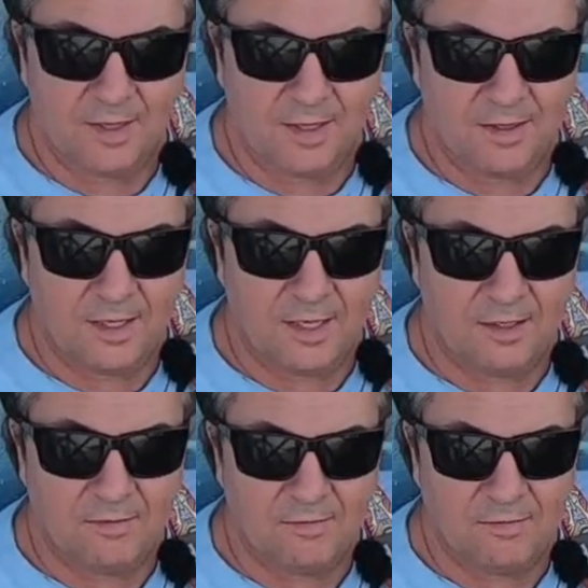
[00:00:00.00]
And
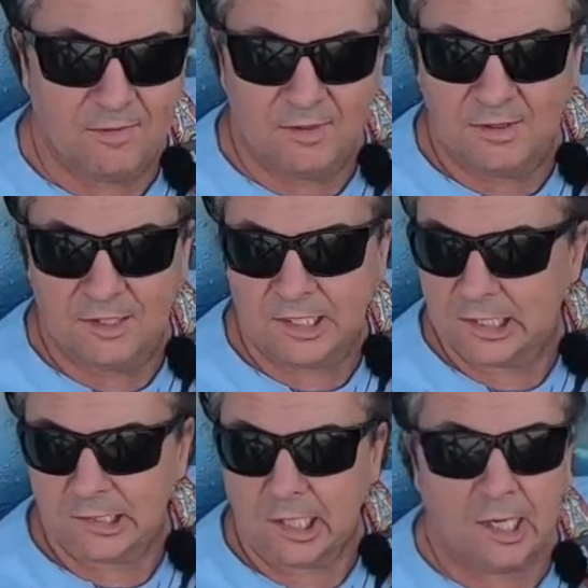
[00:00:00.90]
then
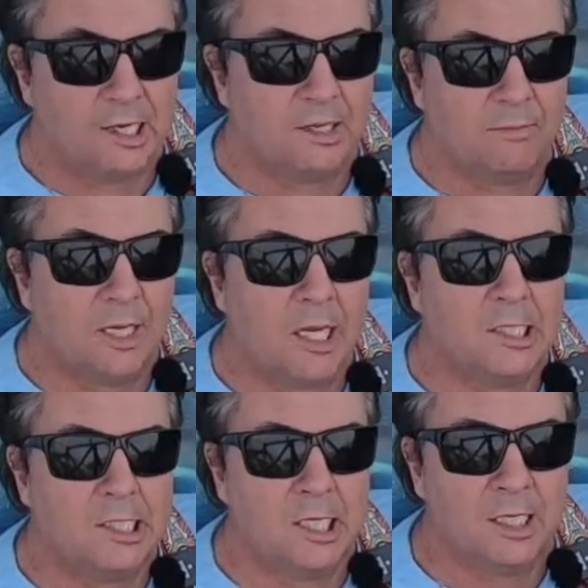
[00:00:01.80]
Straya,
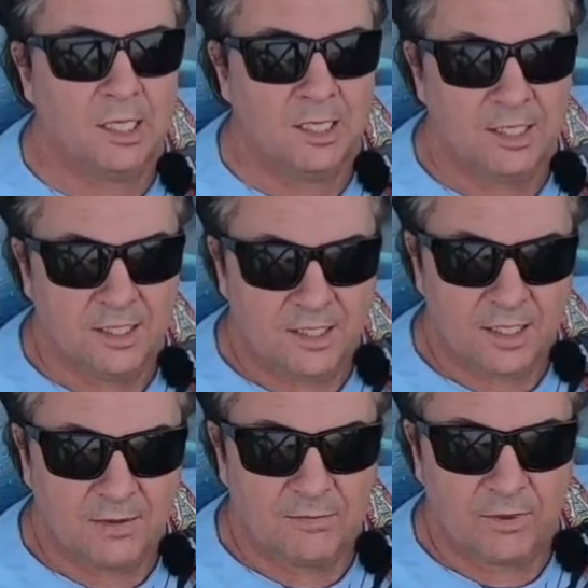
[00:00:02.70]
mate,
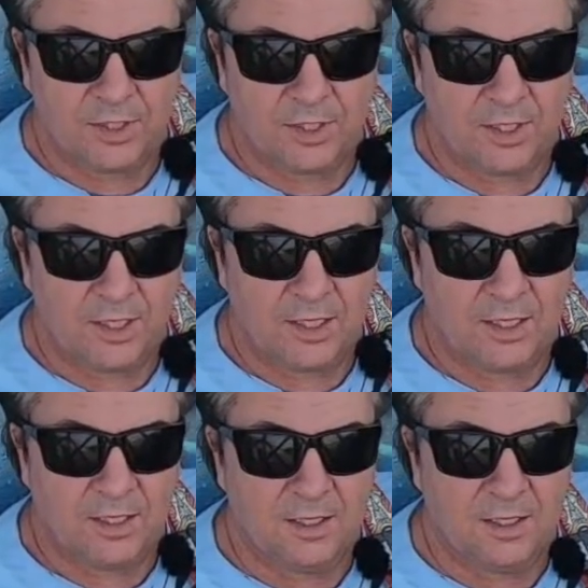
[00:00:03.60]
if we can